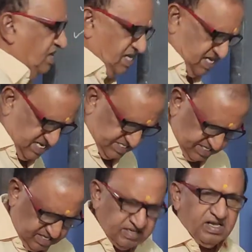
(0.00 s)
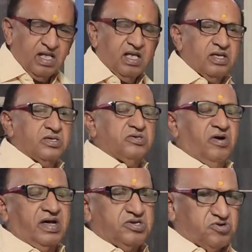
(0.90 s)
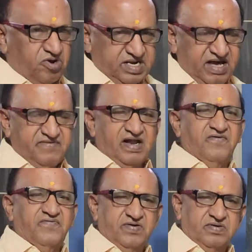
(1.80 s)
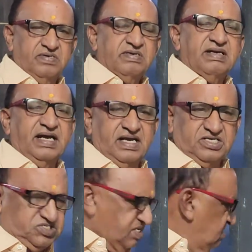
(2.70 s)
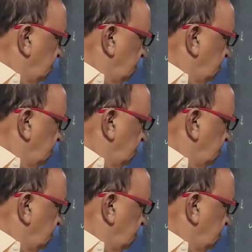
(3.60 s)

weak is you don't have enough energy.